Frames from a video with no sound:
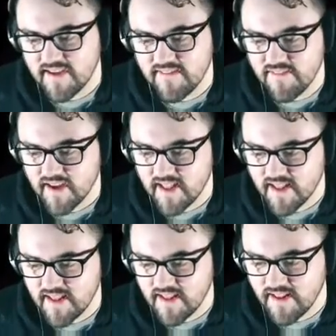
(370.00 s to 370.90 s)

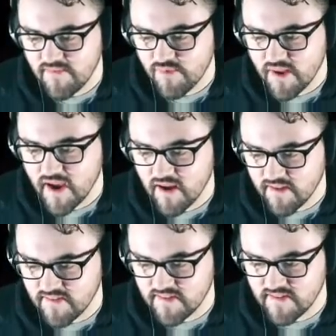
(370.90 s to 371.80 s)
Fucking Woody
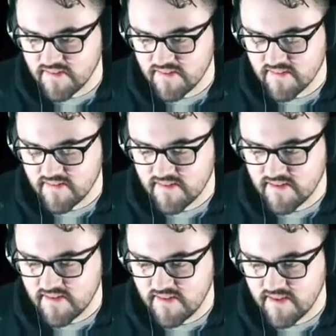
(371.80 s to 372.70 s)
Harrelson as
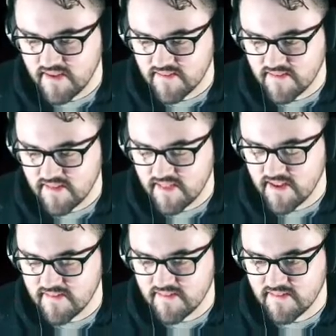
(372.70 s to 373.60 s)

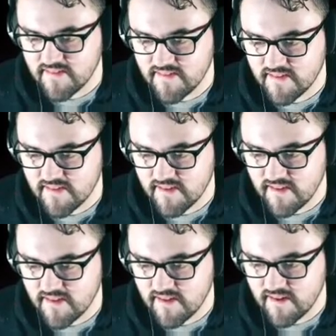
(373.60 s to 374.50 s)
Cletus,
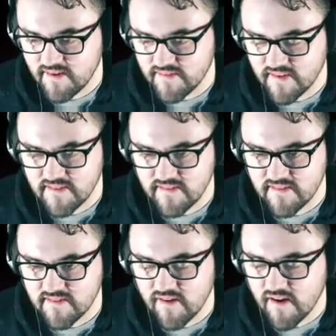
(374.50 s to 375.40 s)
you know,
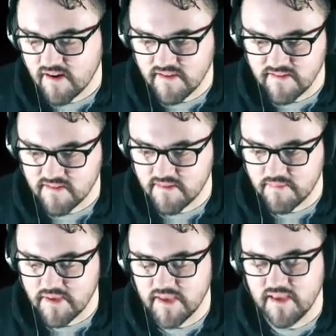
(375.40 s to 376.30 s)
as Carnage is gonna
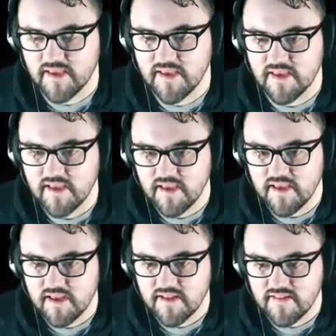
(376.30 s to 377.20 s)
be,
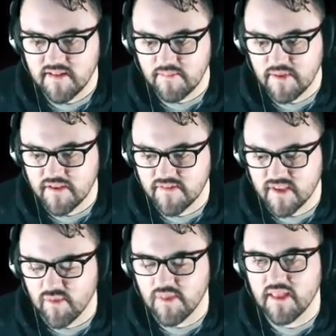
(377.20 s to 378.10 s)
it's gonna be
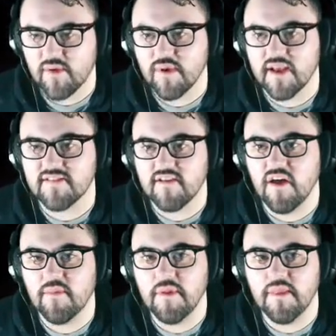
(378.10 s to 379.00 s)
interesting. When I saw
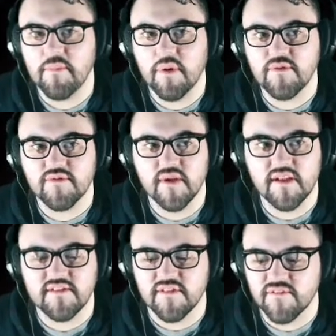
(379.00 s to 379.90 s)
him in the post
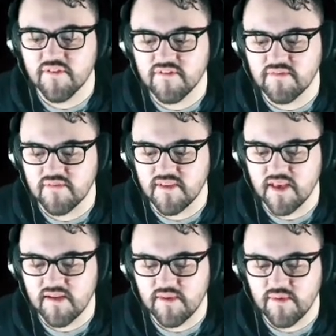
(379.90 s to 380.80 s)
credits of the first movie,
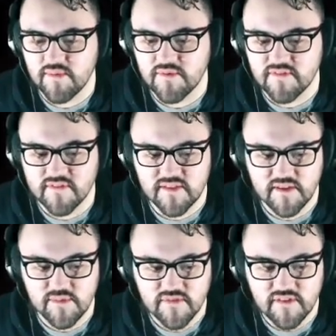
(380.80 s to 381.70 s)
it was
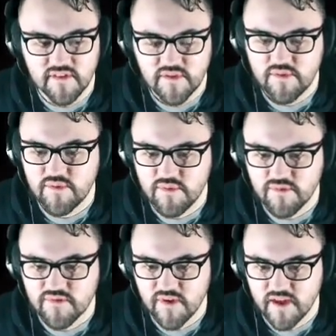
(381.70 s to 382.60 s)
a little
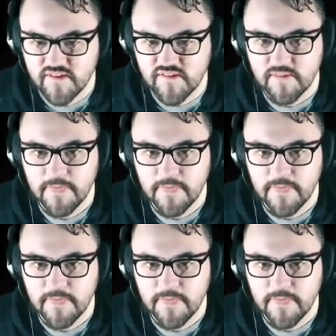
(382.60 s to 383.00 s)
strange,